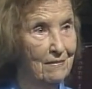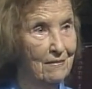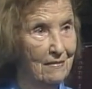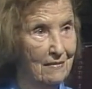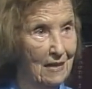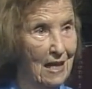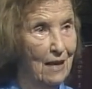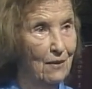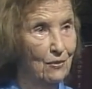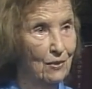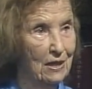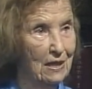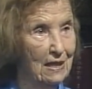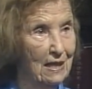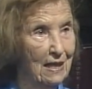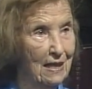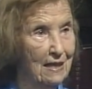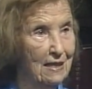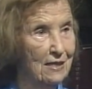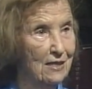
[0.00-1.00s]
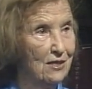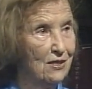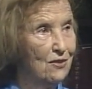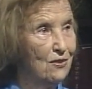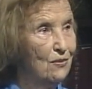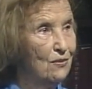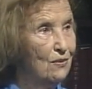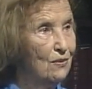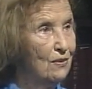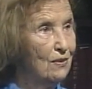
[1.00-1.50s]
nowadays
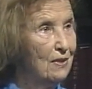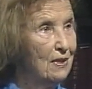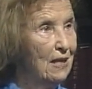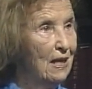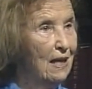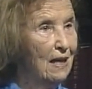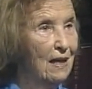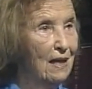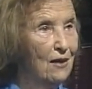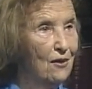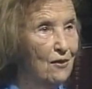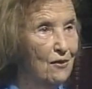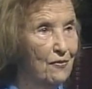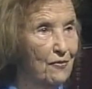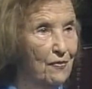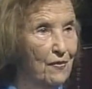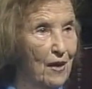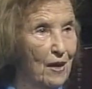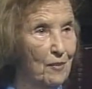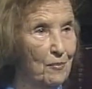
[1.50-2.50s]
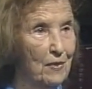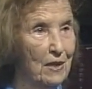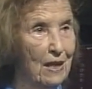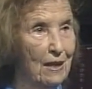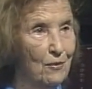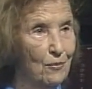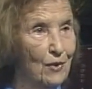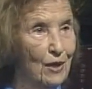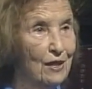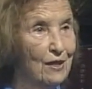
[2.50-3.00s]
to tell our
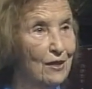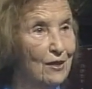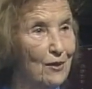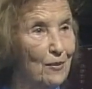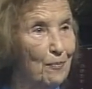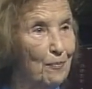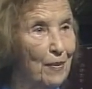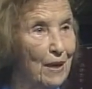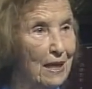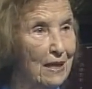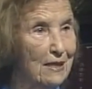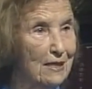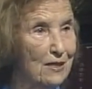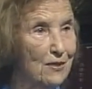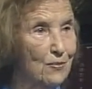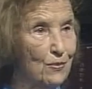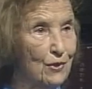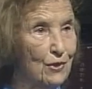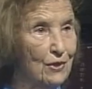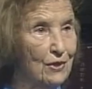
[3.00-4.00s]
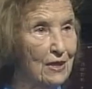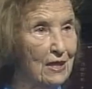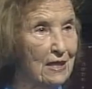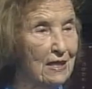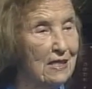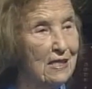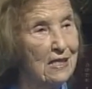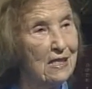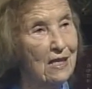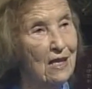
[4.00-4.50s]
family what our password
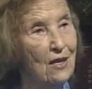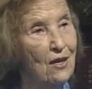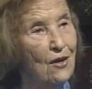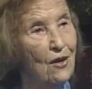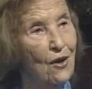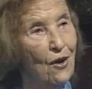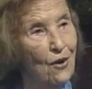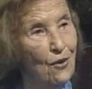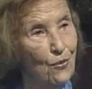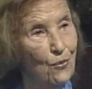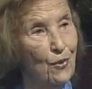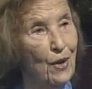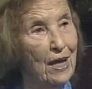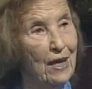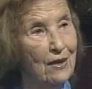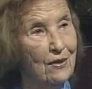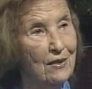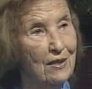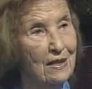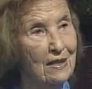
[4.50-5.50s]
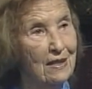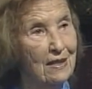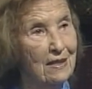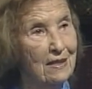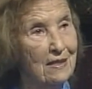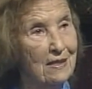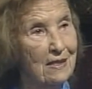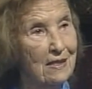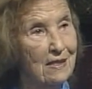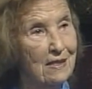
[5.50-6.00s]
is or where it
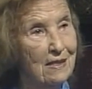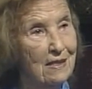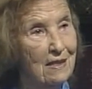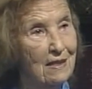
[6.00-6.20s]
is?